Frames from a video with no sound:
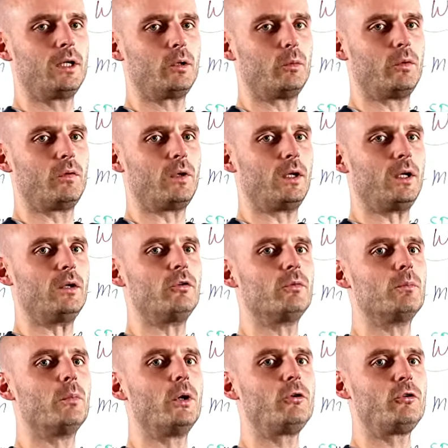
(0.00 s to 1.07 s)
You would say, ich
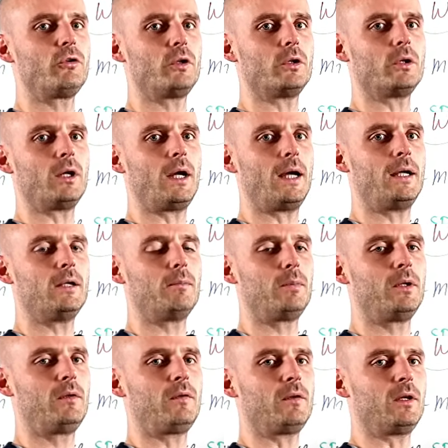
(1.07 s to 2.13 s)
möchte eine
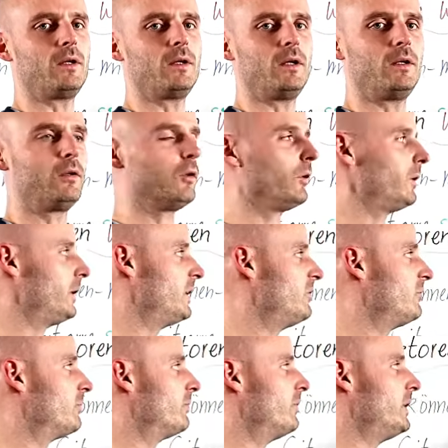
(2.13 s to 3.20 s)
Pizza, and not
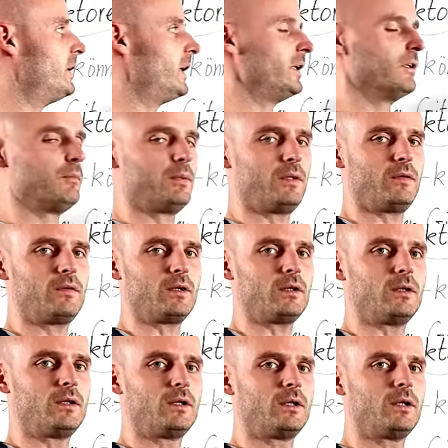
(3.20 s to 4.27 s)
ich will eine Pizza.
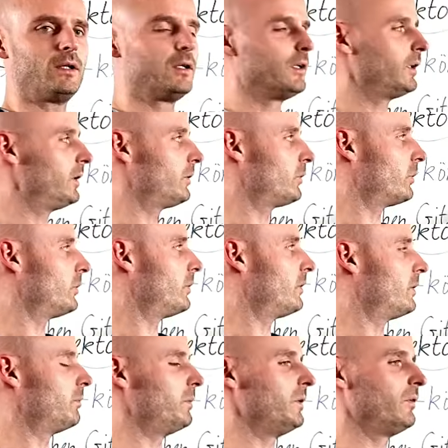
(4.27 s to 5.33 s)
It
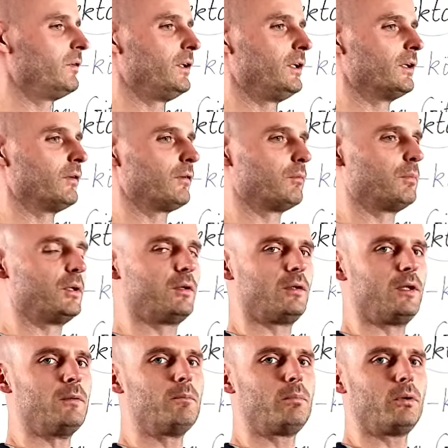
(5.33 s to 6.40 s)
could be seen as a bit
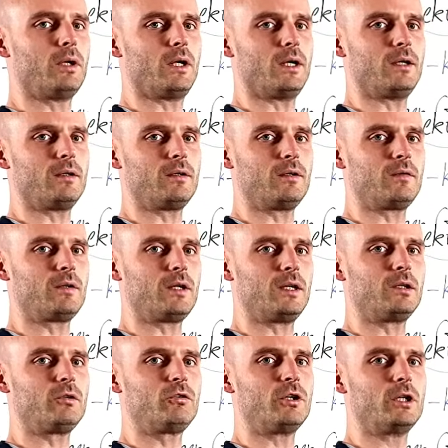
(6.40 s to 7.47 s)
impolite. It's
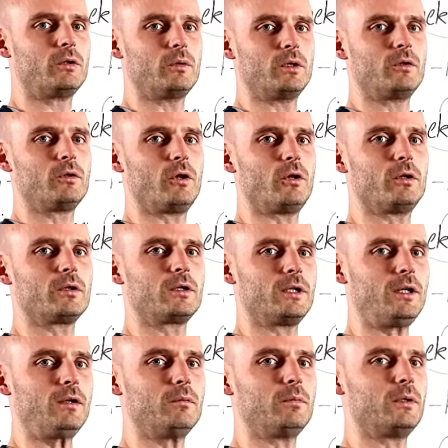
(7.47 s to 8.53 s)
like children talk,
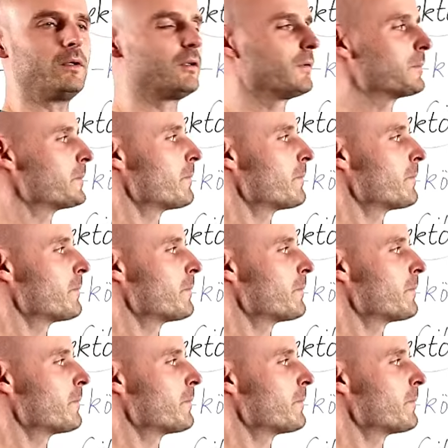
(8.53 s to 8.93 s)
yeah, a bit.